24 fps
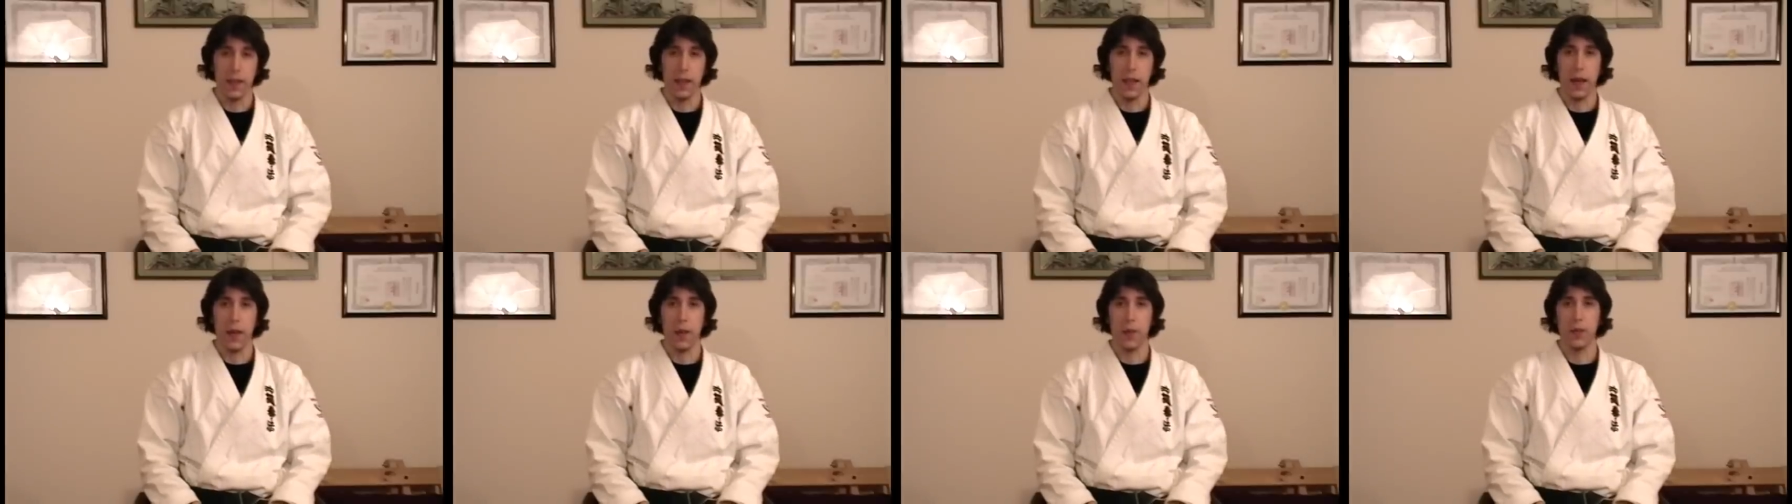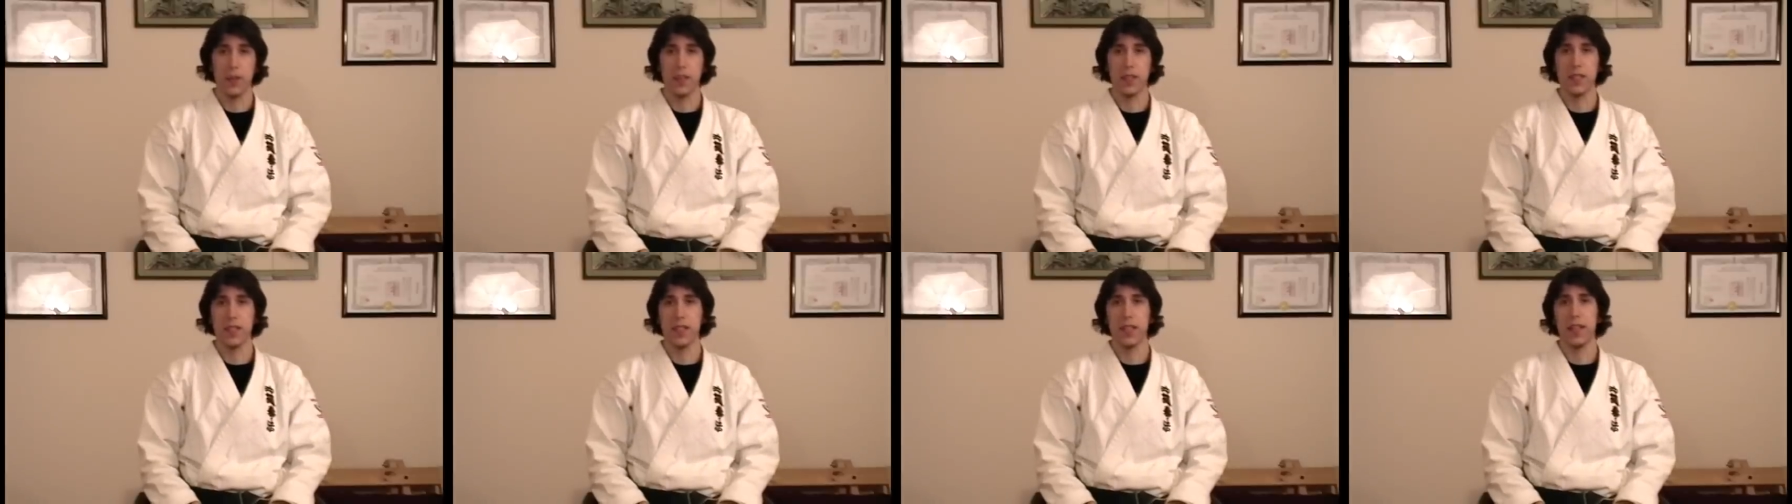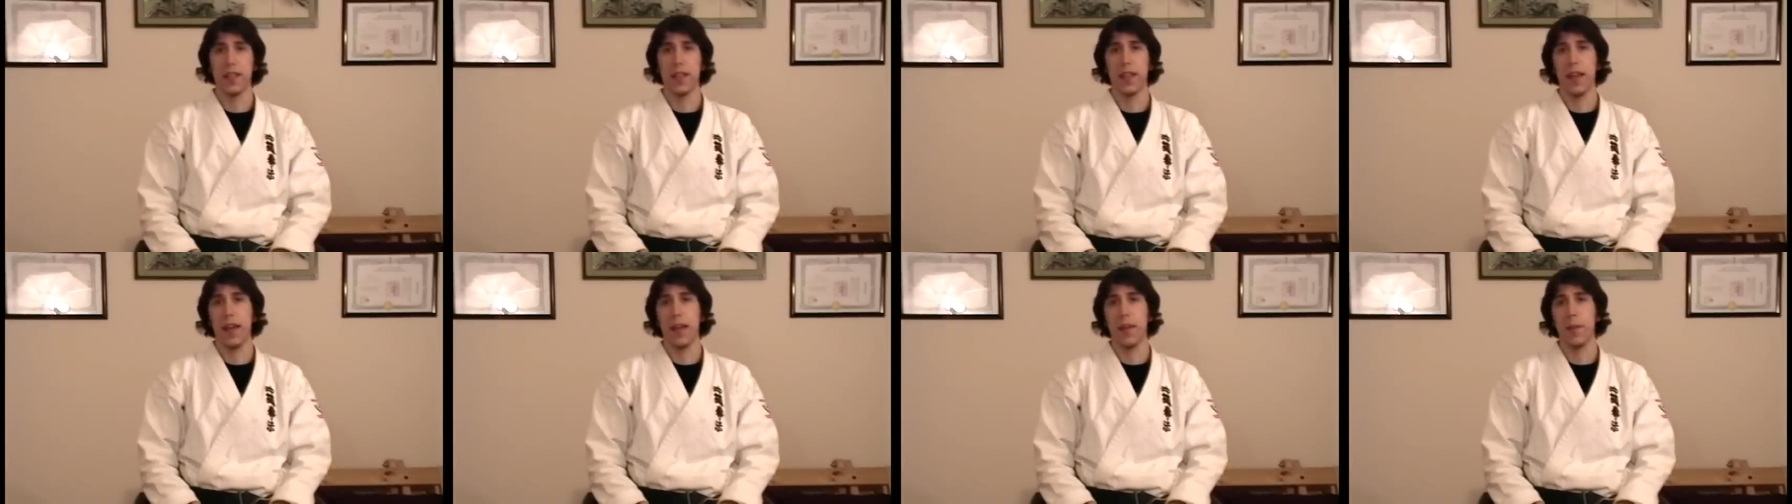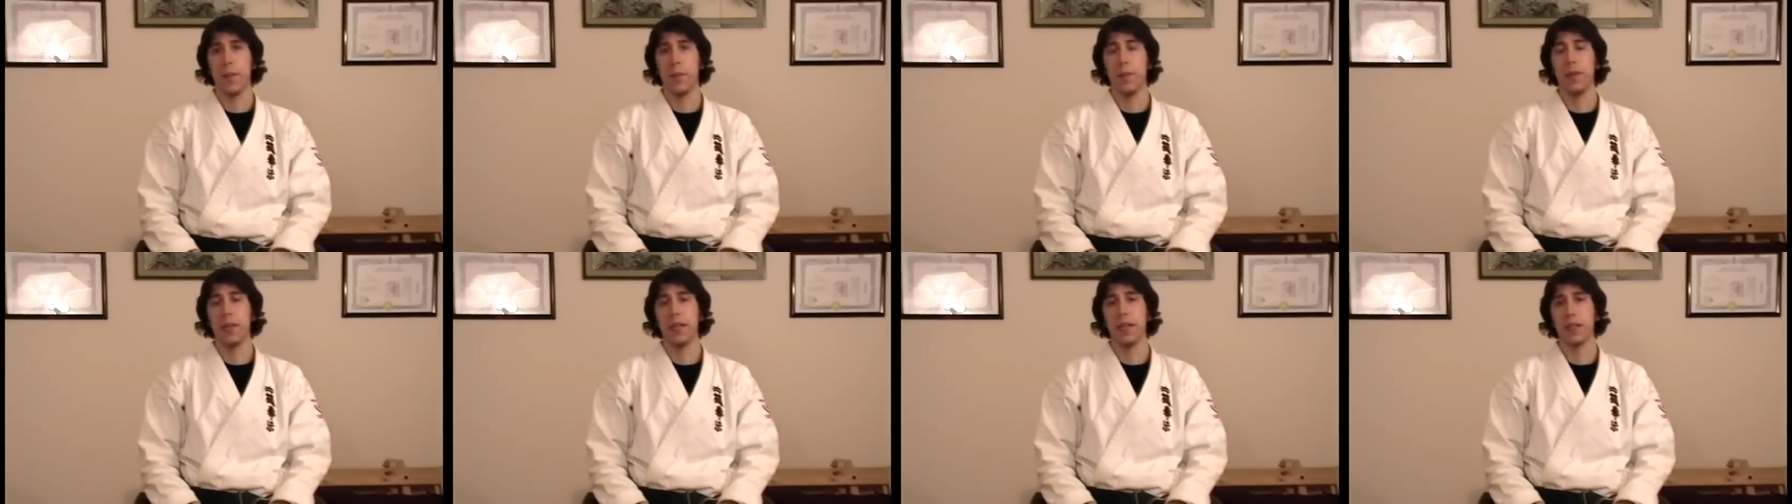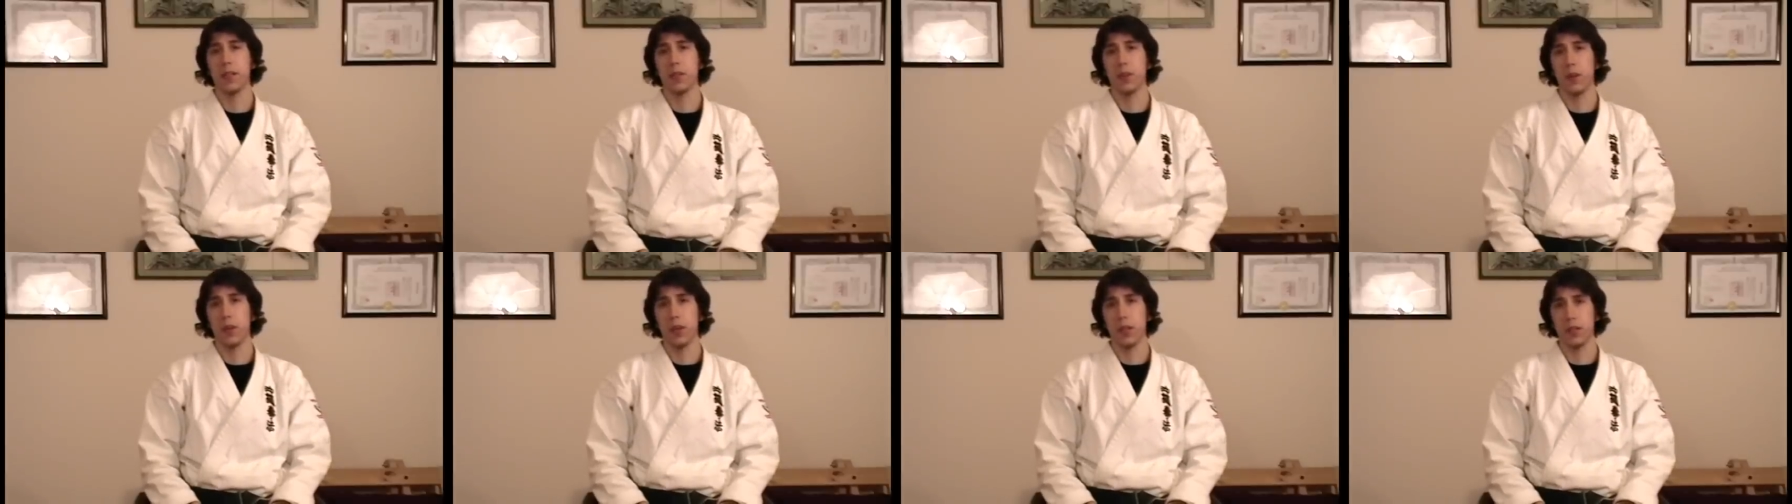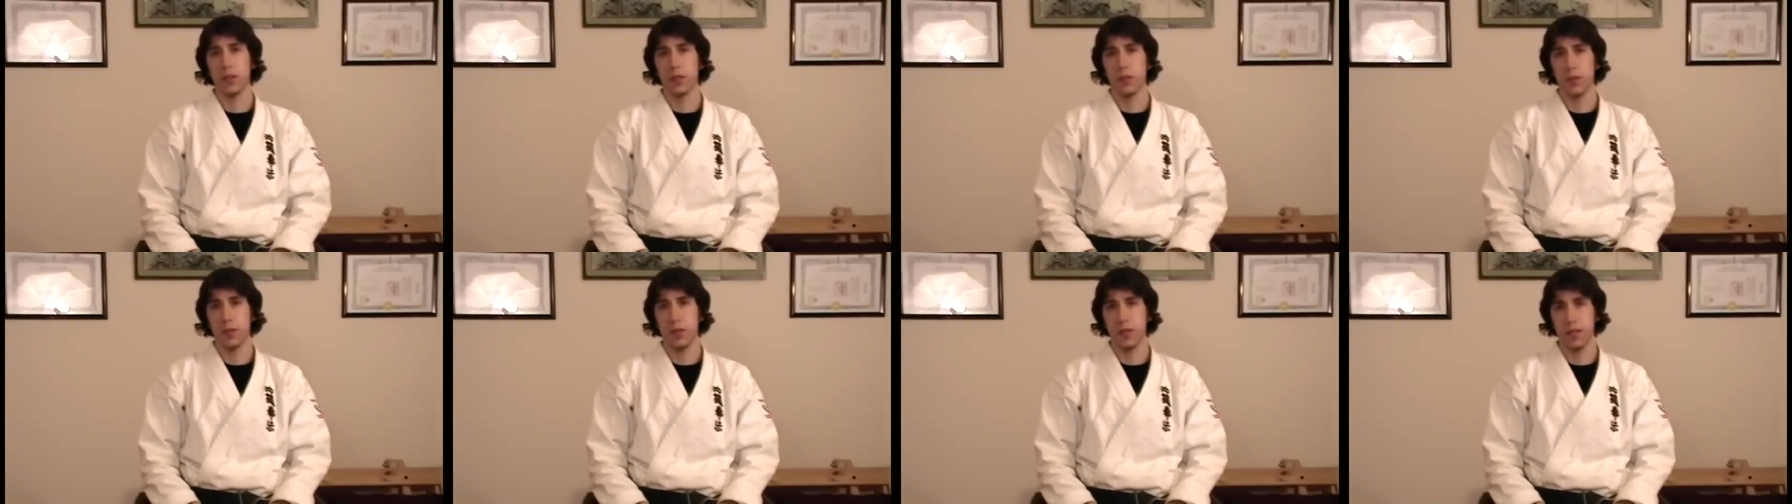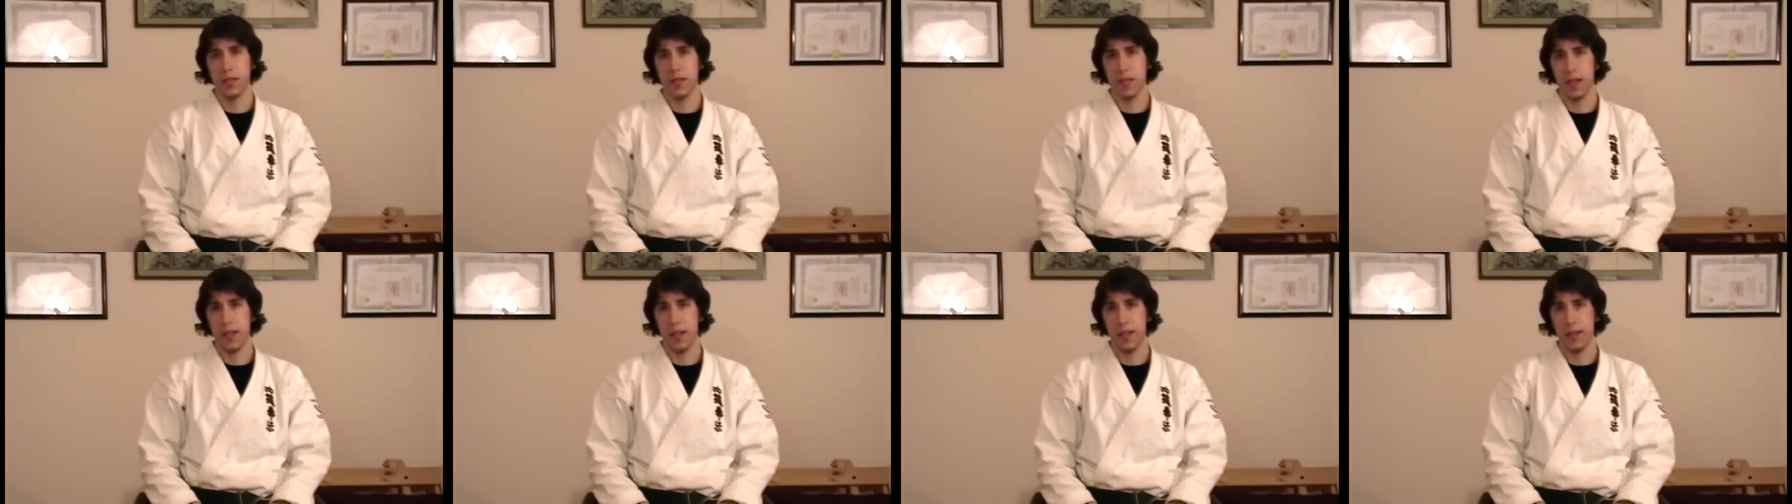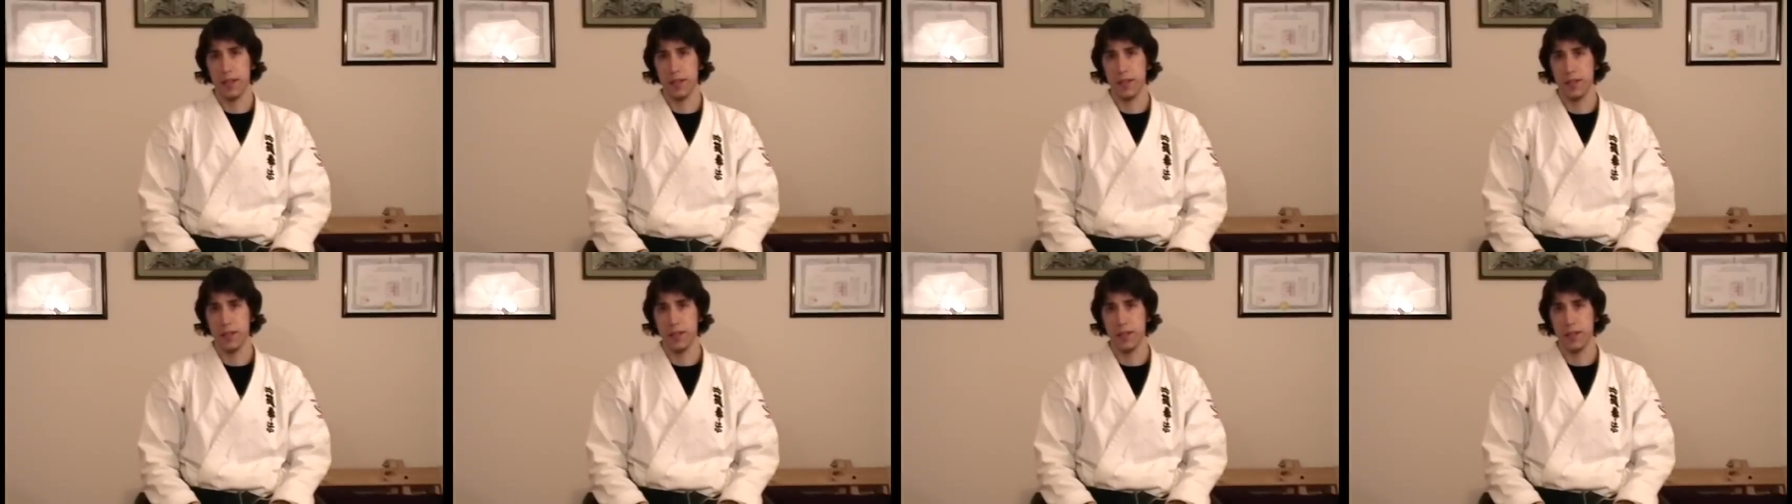I want to say that being loyal to a style